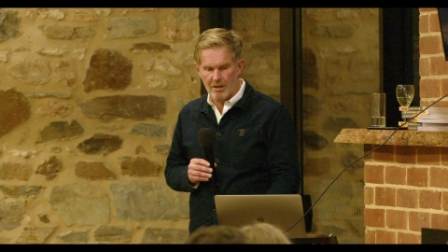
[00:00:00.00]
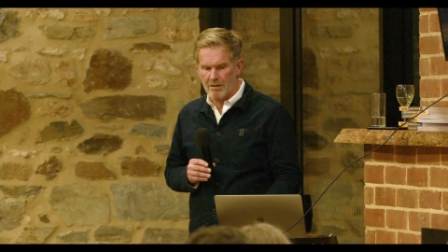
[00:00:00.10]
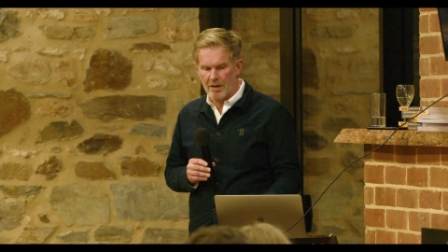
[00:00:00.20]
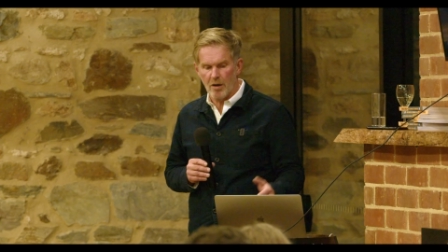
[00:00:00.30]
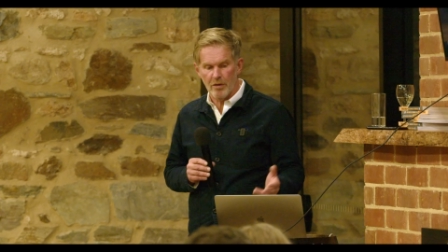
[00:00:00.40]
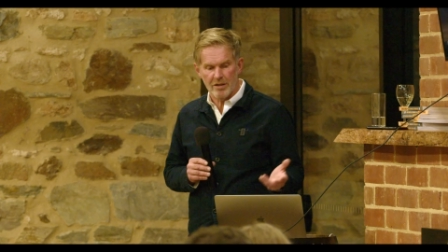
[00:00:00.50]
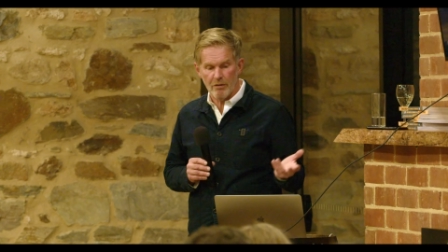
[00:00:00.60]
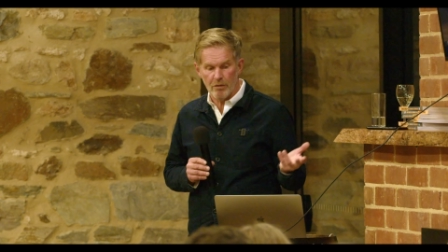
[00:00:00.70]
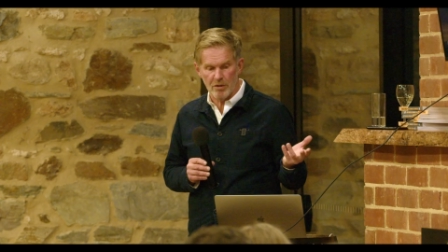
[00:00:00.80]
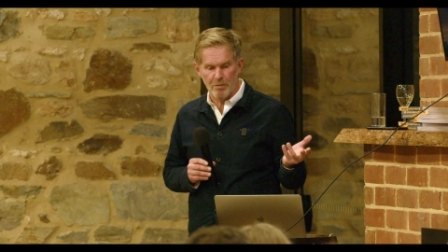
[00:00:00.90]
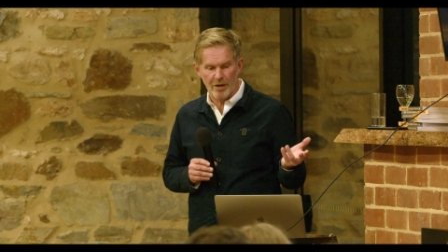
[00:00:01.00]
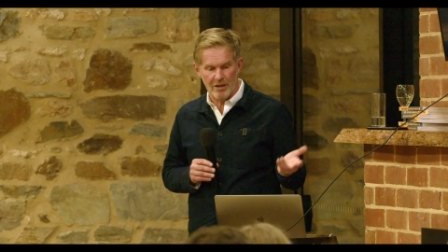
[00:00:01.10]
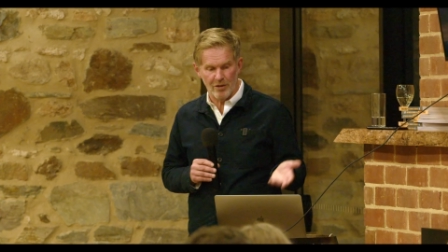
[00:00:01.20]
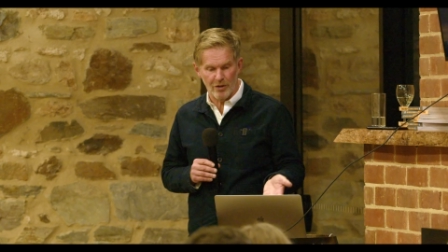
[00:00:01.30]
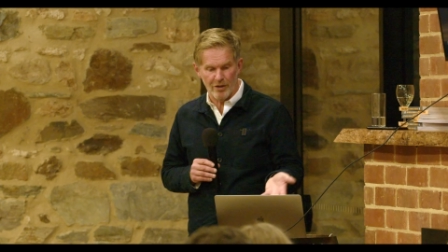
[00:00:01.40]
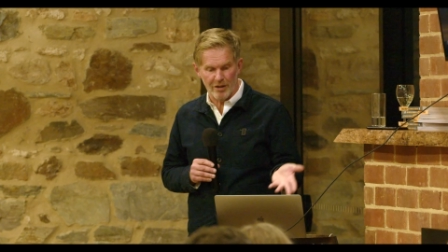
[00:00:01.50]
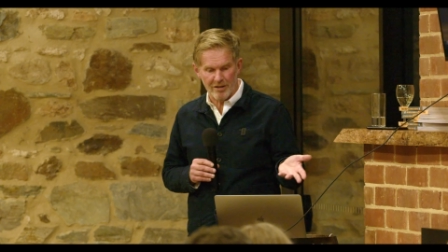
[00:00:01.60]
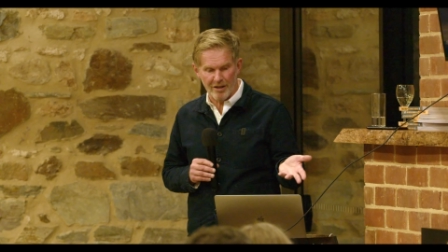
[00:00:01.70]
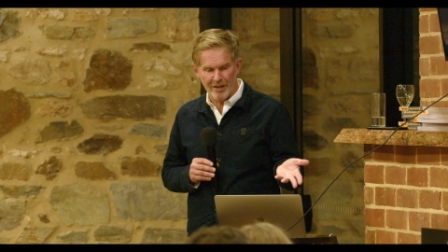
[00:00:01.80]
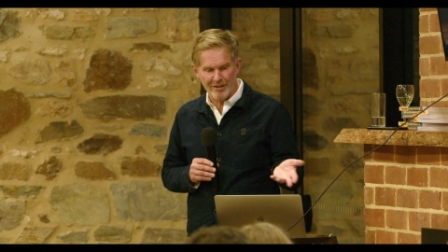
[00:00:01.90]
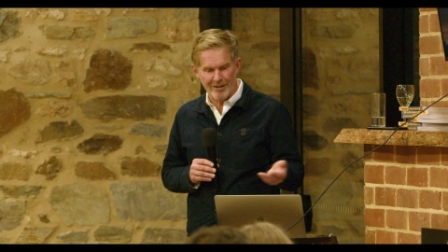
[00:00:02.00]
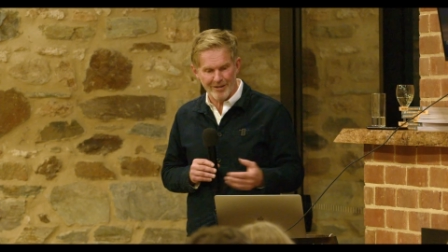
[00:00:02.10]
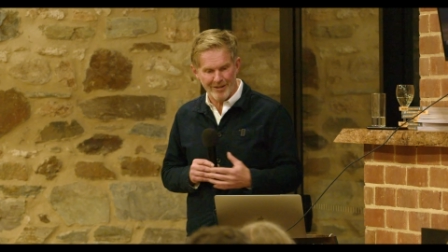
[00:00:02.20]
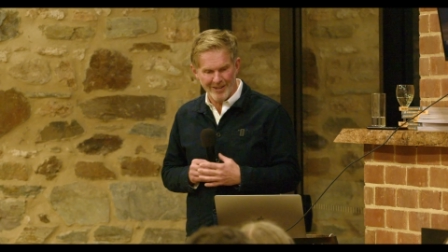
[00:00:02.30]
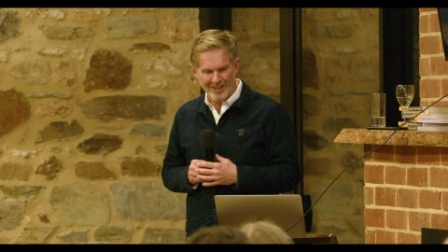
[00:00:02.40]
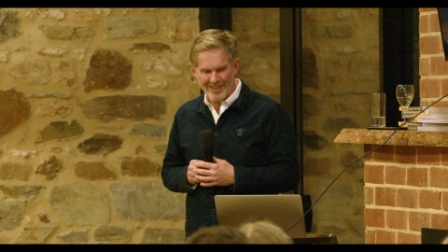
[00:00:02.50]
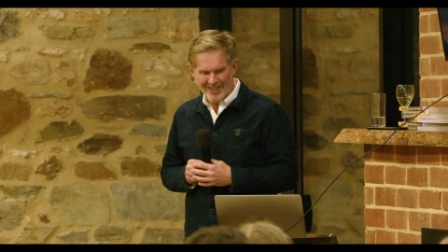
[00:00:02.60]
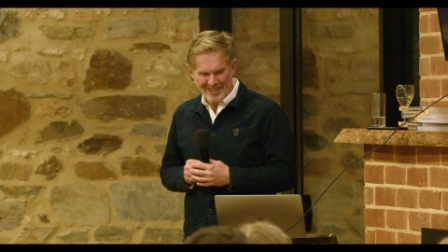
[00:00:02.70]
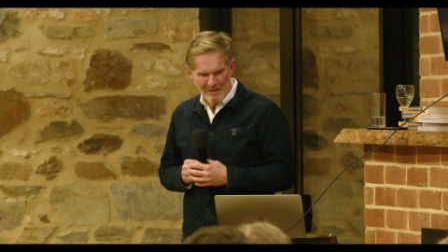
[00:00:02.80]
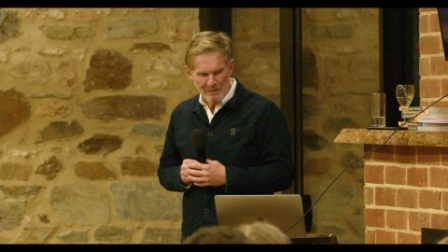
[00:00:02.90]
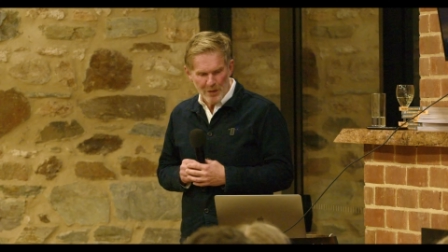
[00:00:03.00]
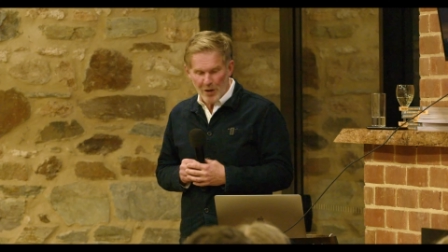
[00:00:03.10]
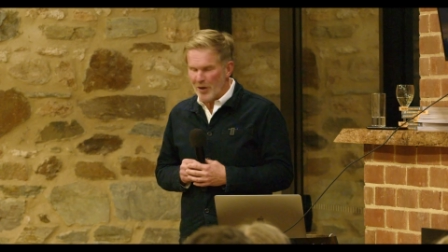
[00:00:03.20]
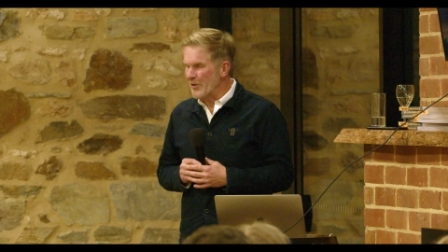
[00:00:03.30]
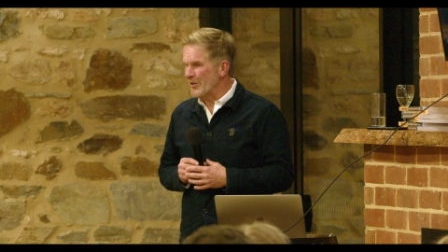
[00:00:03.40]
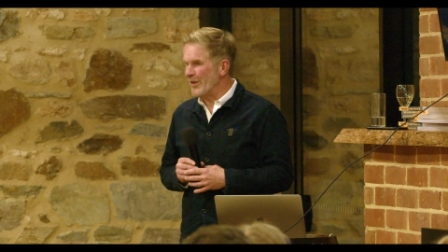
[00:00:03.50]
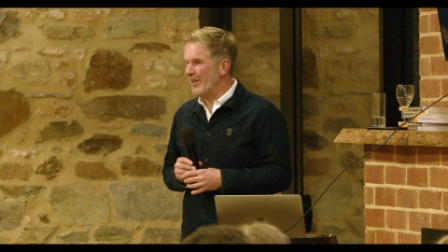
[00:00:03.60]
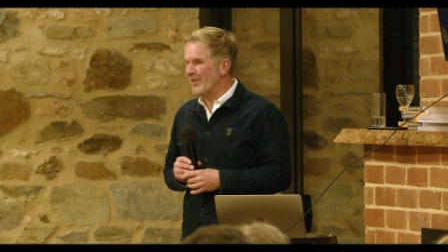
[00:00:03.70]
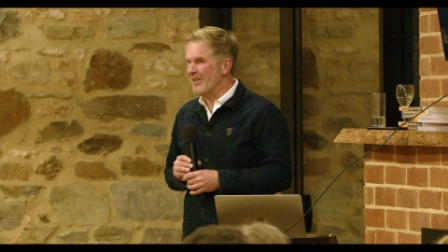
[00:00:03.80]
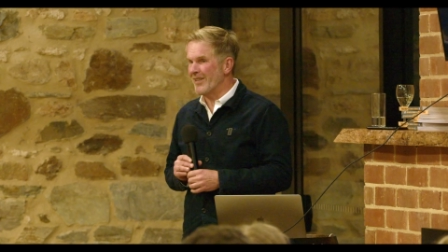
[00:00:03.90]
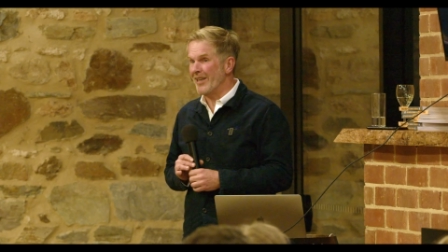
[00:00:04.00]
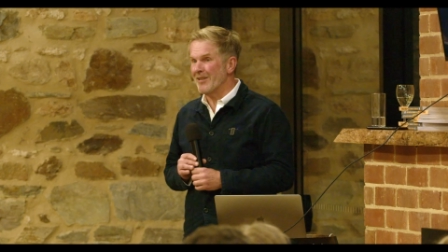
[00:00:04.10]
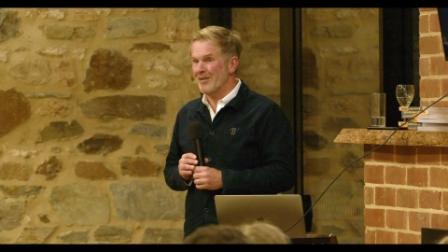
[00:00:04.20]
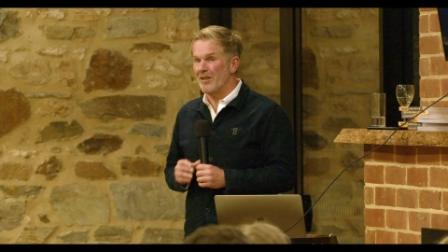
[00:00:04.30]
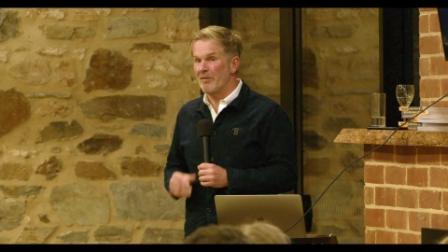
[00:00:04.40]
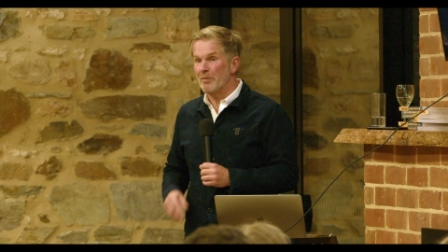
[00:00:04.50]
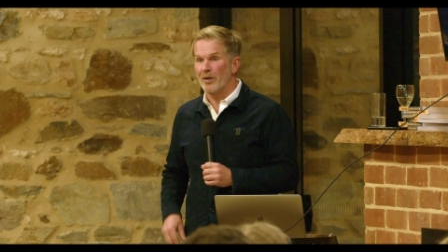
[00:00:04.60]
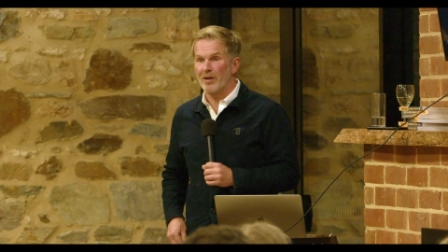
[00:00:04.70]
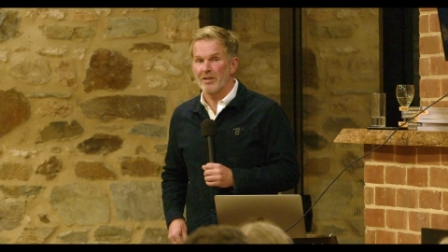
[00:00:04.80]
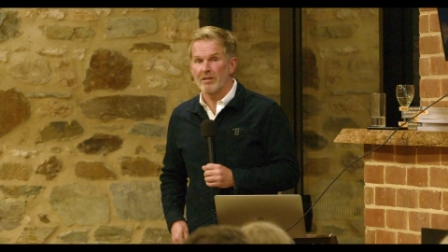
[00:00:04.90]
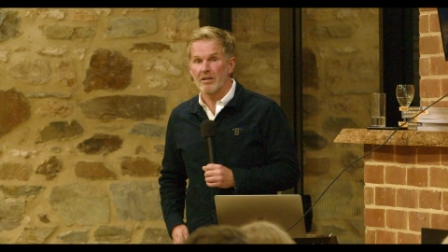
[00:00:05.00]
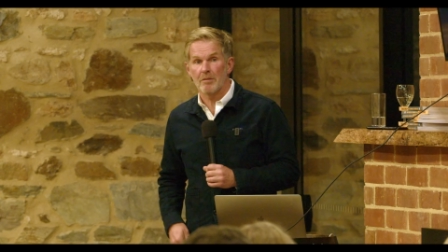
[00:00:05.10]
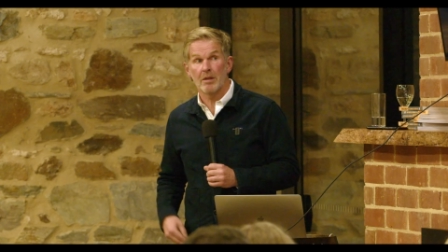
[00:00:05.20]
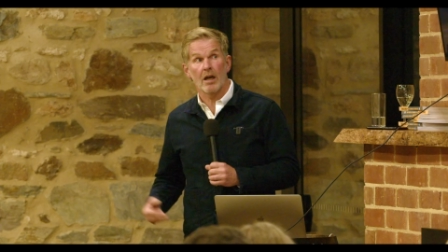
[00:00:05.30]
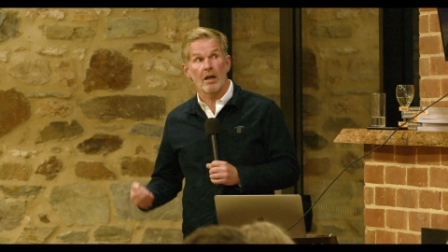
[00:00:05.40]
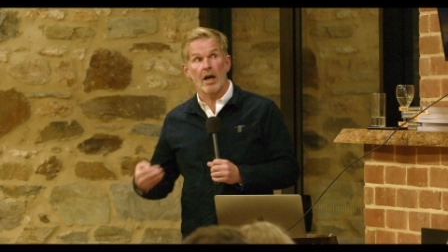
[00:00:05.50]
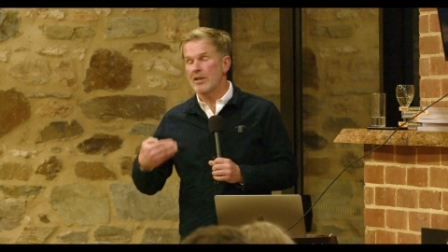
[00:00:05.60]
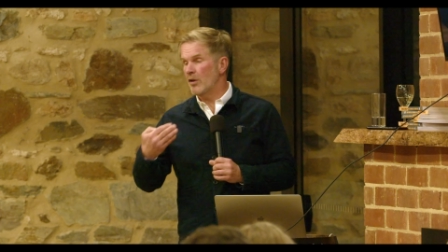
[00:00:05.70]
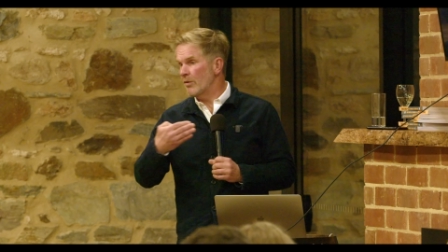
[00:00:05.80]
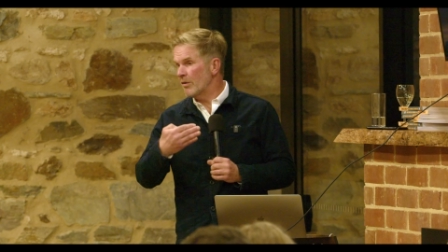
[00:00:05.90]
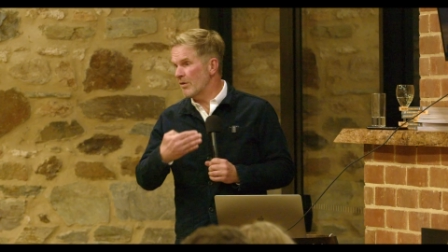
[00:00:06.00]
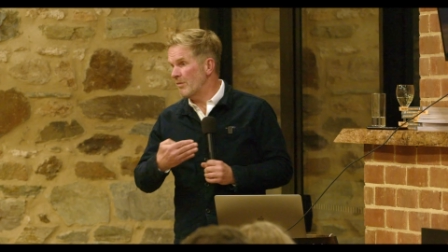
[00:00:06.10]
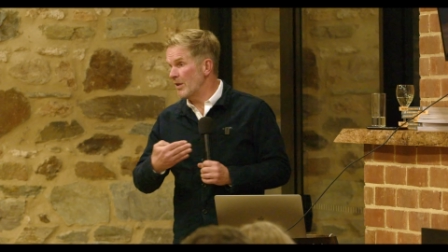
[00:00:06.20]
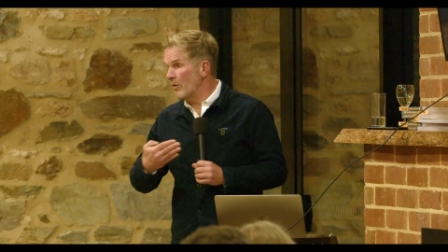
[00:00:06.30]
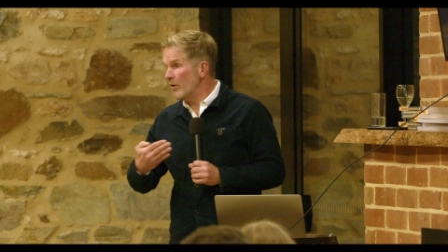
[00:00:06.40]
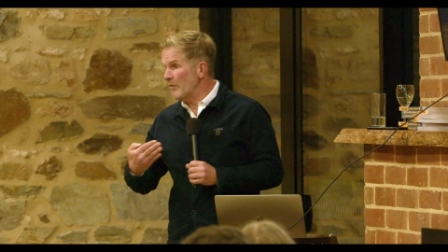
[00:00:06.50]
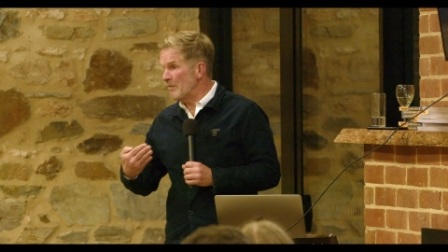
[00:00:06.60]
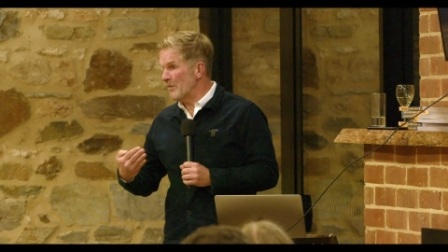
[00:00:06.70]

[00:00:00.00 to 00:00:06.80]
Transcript: It, no, it's everyone's pride and joy. So this is honestly the gigs that they've put on. I mean, I, I don't work with them anymore.